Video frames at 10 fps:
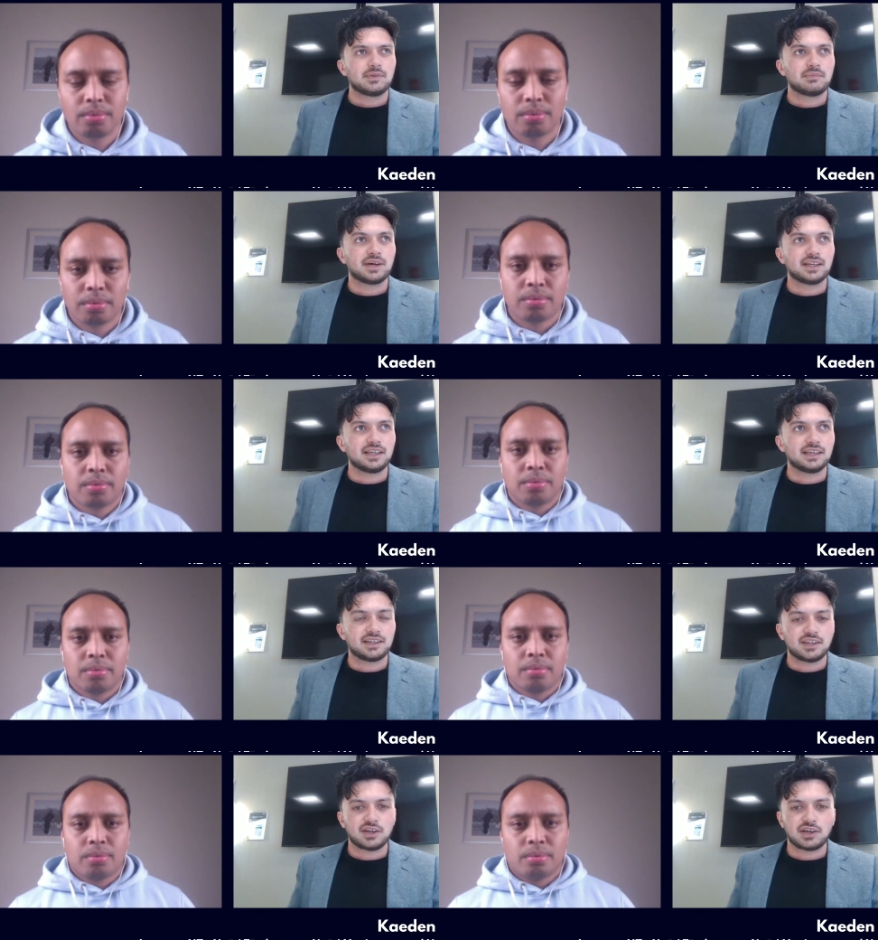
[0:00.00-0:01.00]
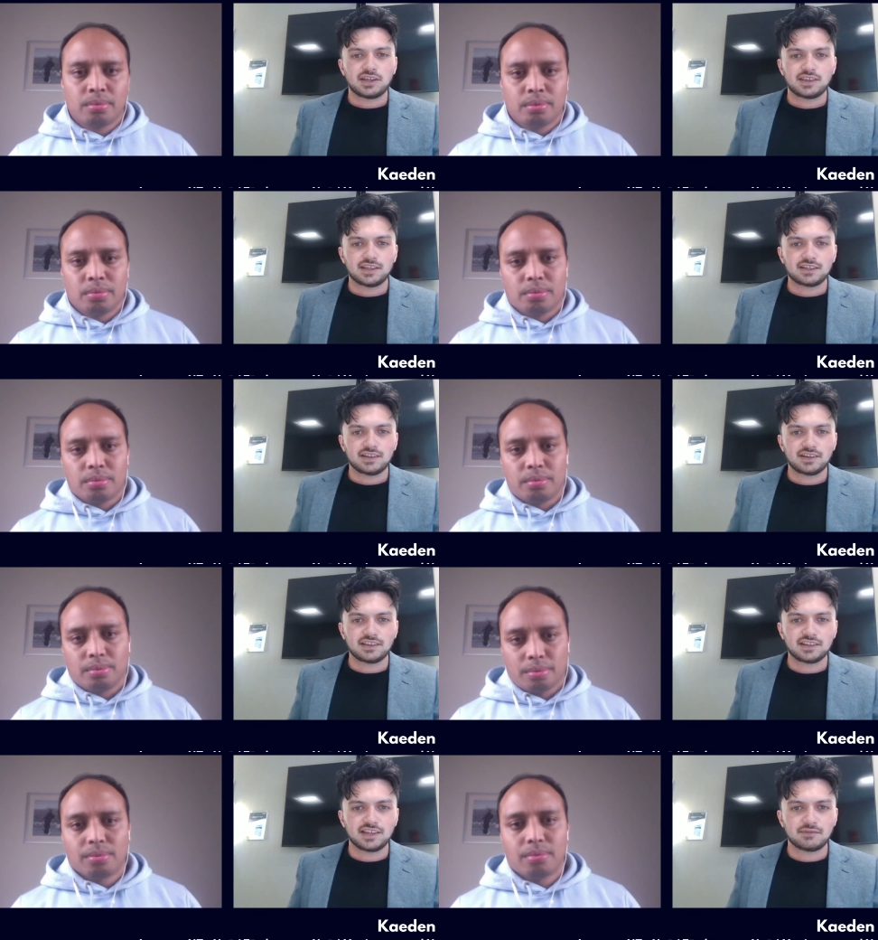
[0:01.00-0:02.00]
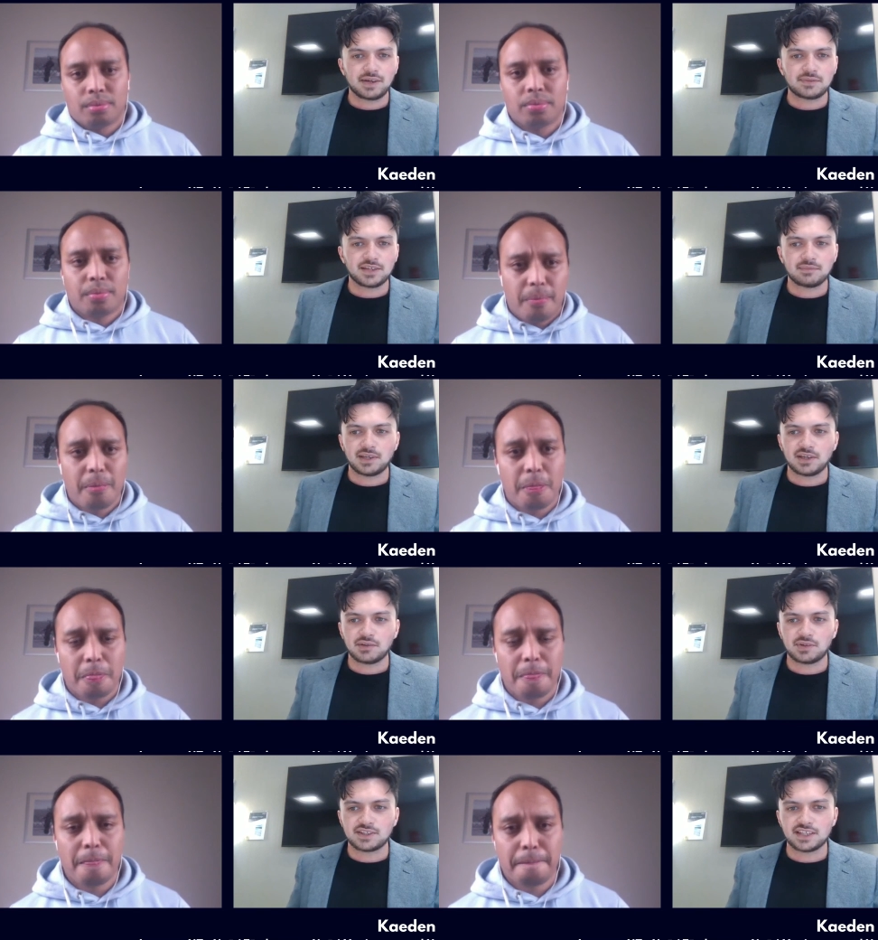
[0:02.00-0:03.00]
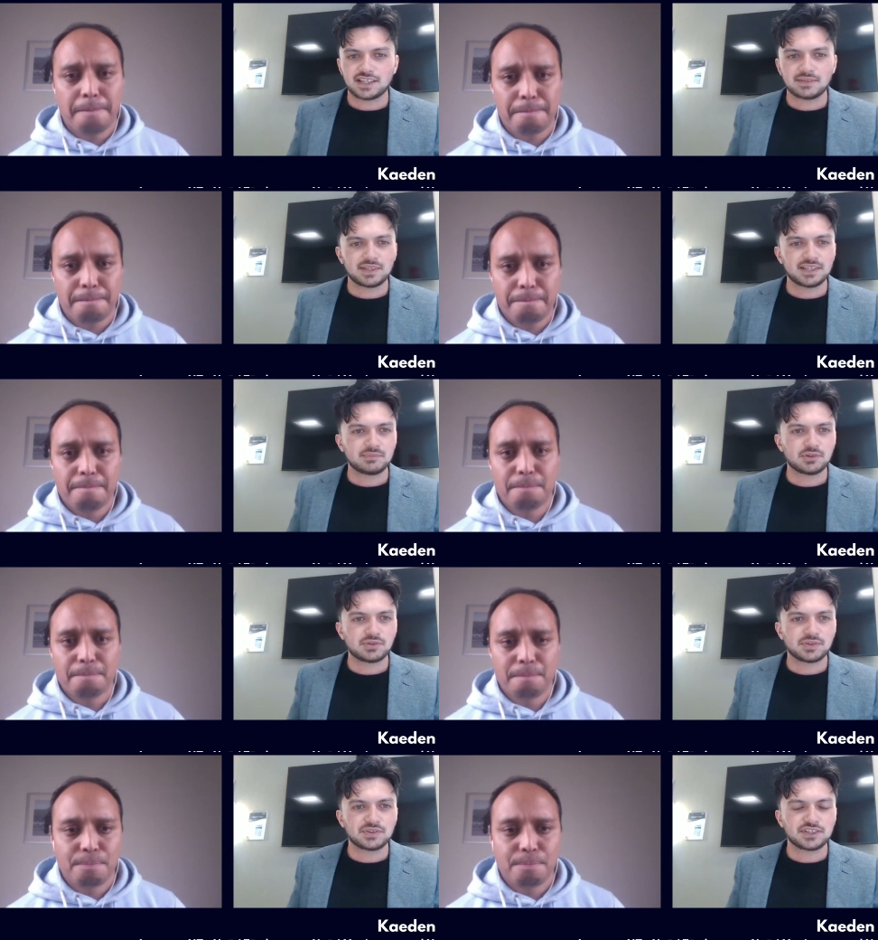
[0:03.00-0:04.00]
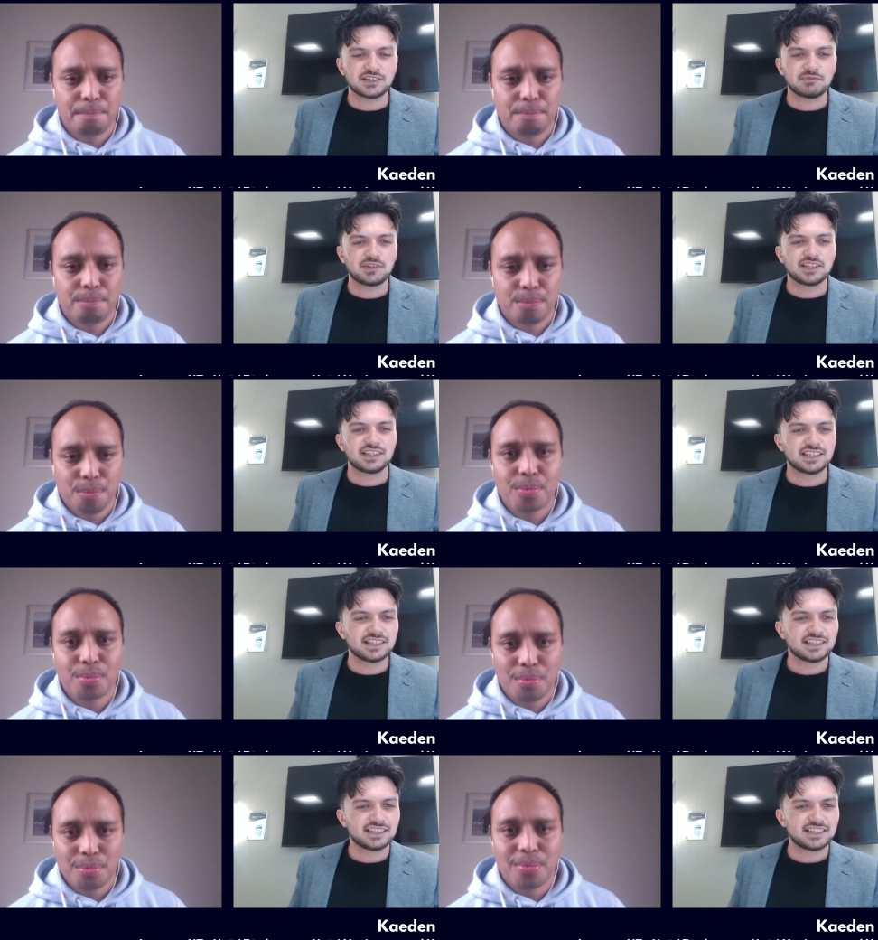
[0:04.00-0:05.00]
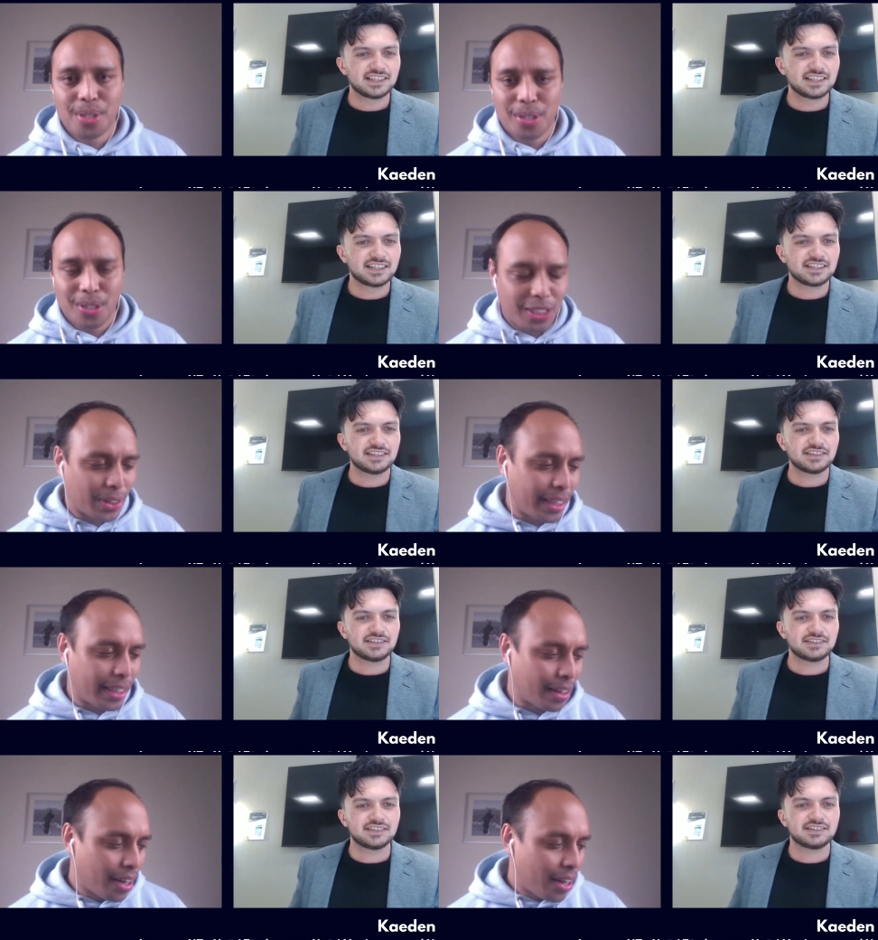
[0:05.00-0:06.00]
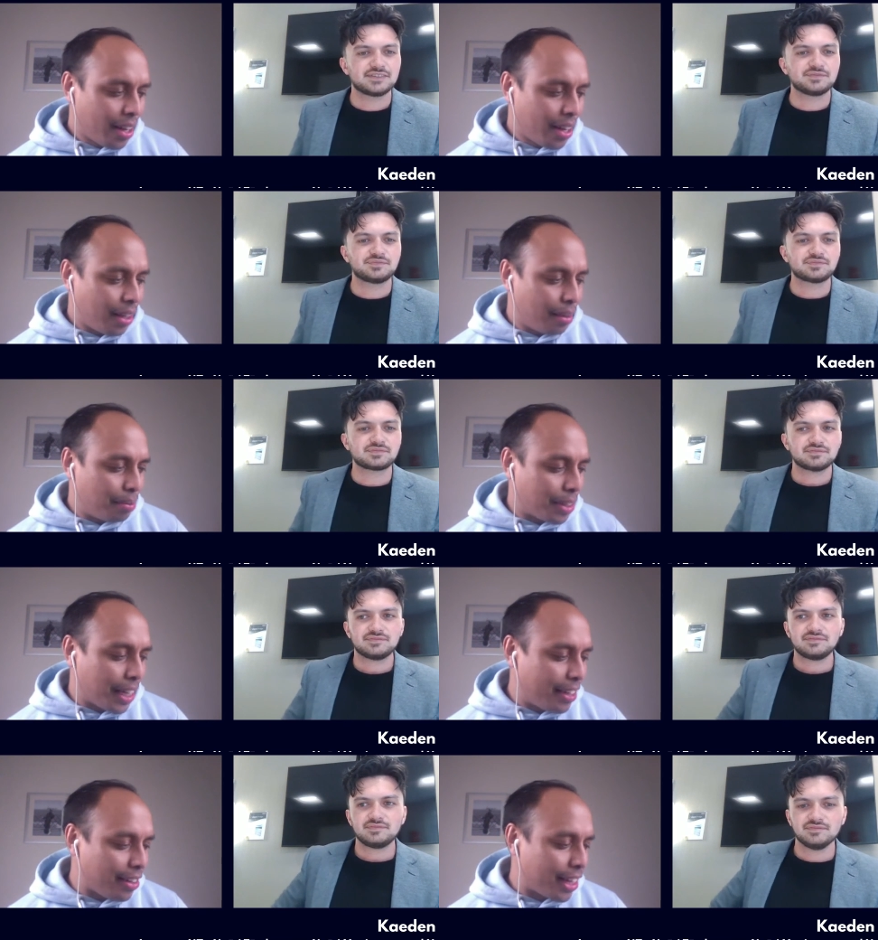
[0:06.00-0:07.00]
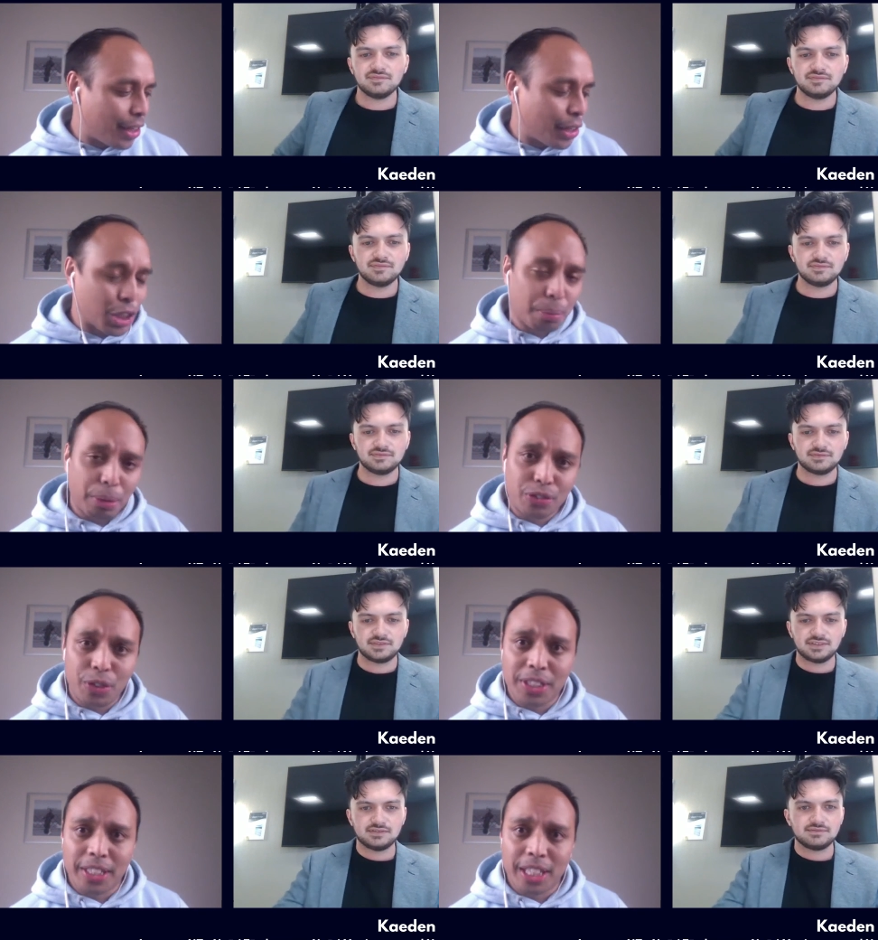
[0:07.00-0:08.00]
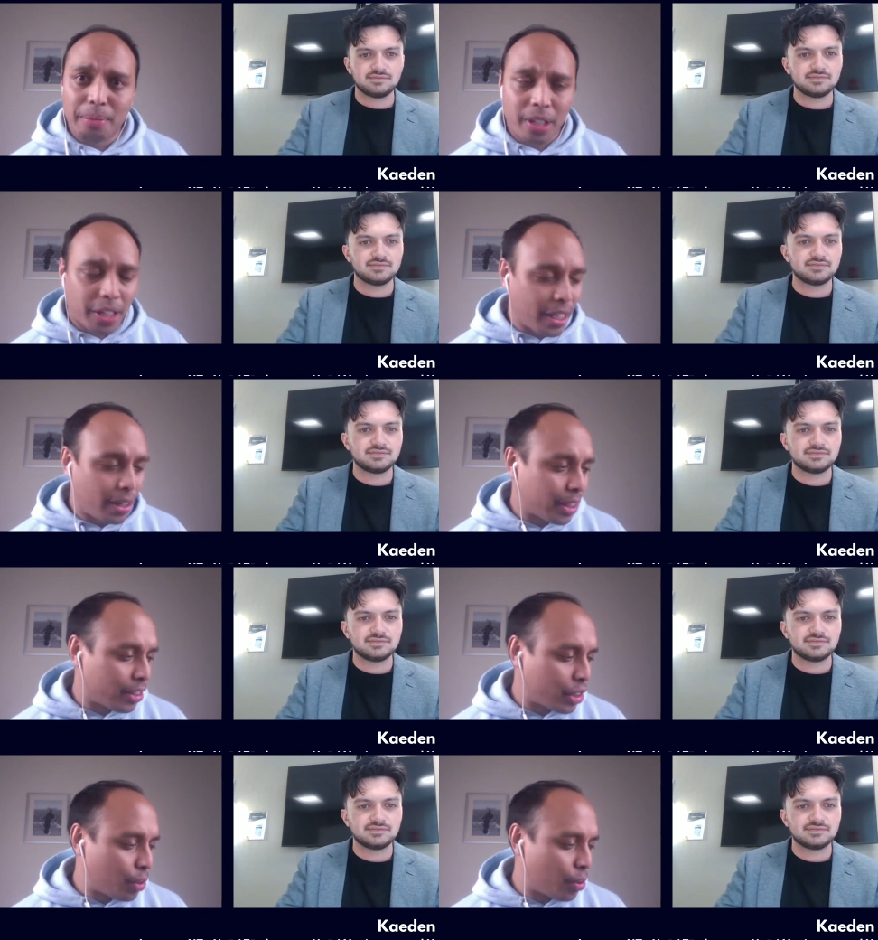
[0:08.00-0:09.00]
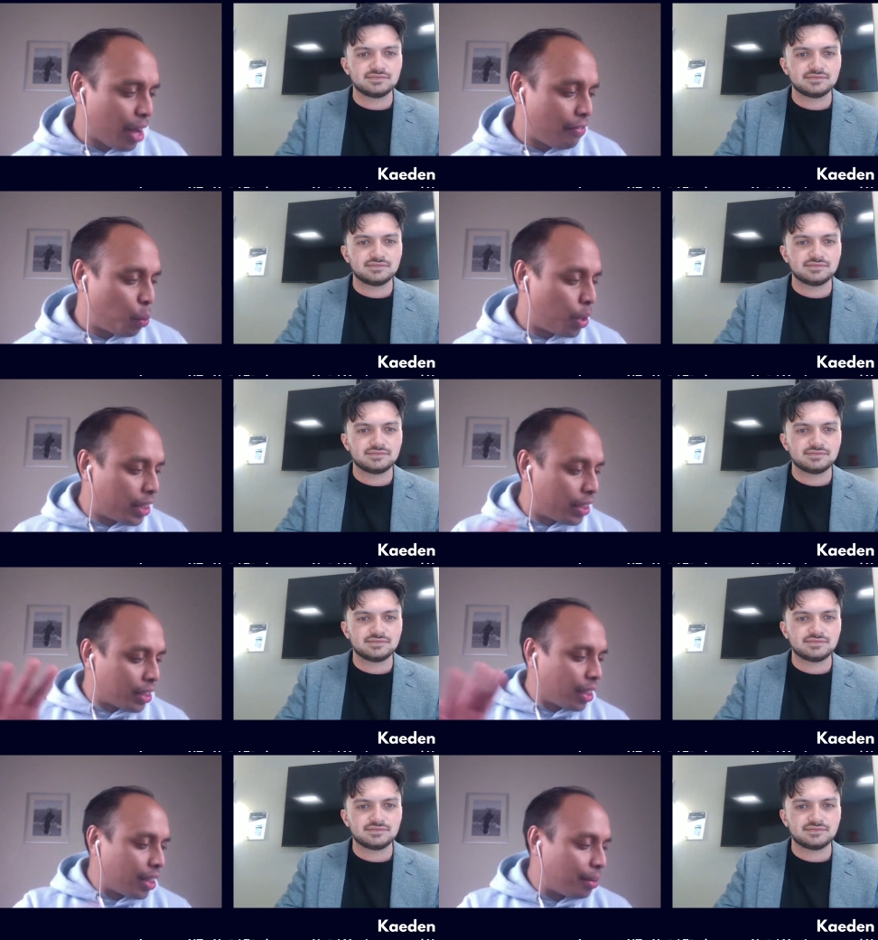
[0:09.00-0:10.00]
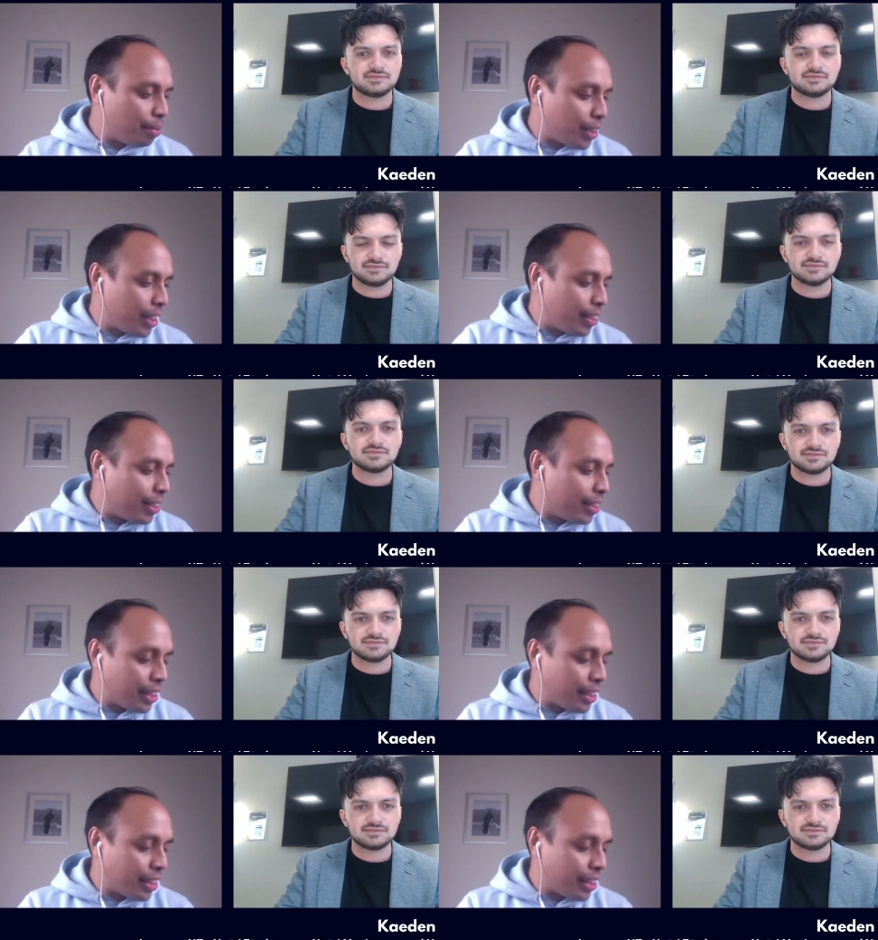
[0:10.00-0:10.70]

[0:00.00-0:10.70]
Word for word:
Speaker 1: But yeah, no, I think I think that wraps up me. I don't want to take up any more of your time.
Speaker 2: No, that's okay. Um, Kaeden, thank you so much for your time. Uh, kia ora to everyone um, in, in